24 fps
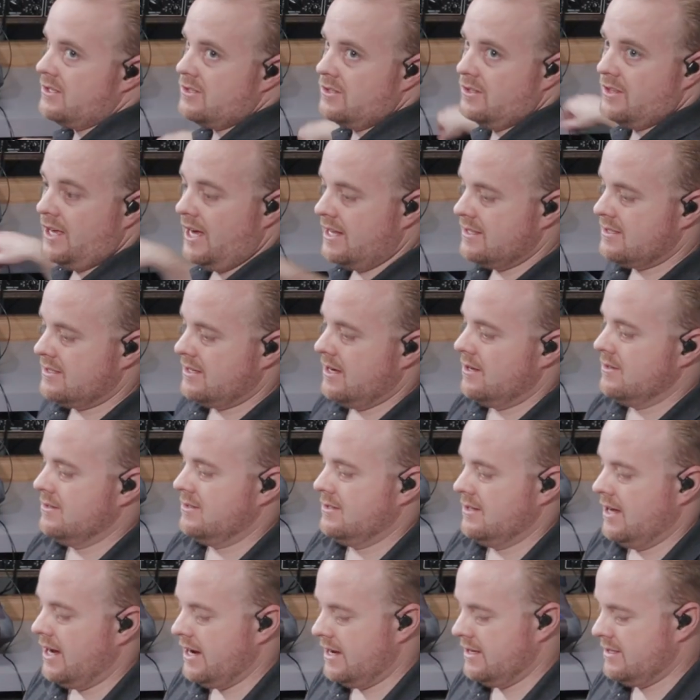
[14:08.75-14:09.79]
so that sounds
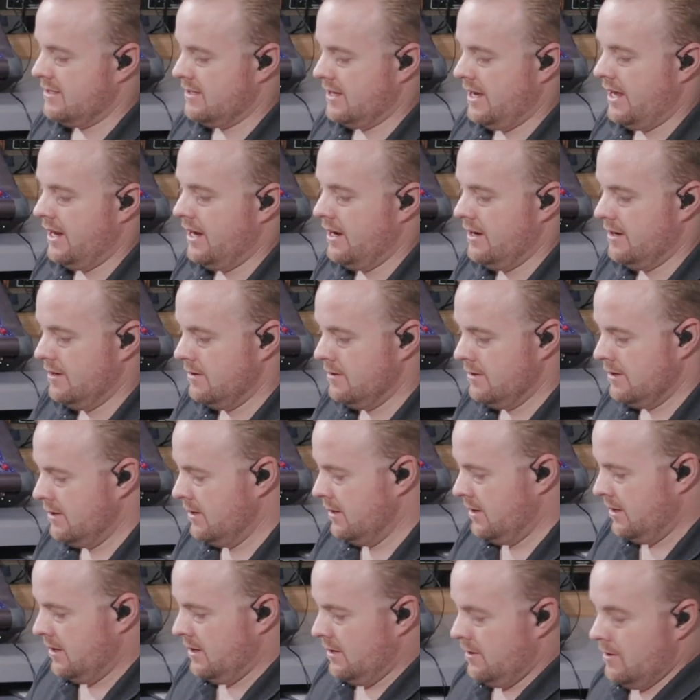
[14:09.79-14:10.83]
nice. And
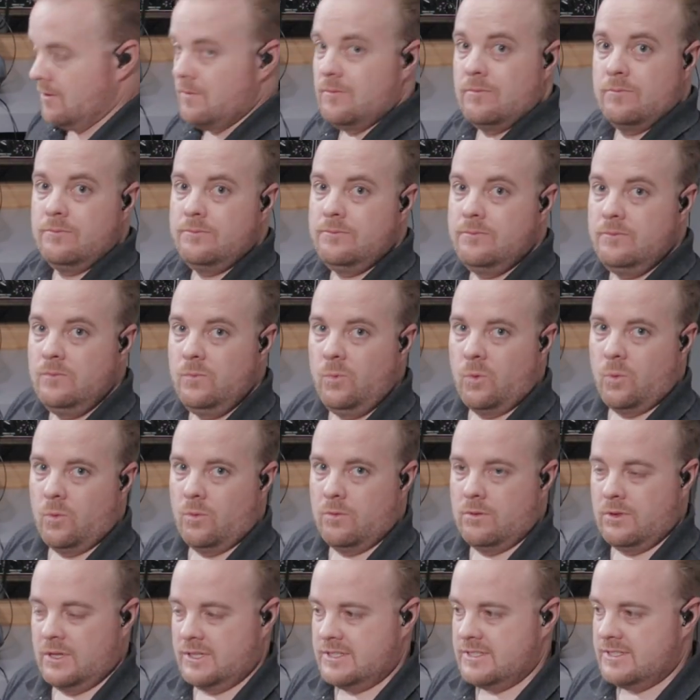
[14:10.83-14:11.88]

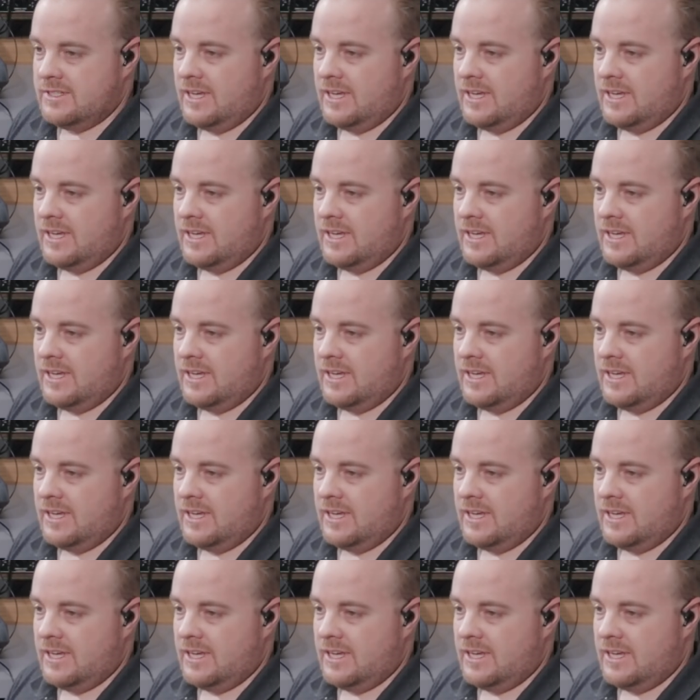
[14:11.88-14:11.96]
let's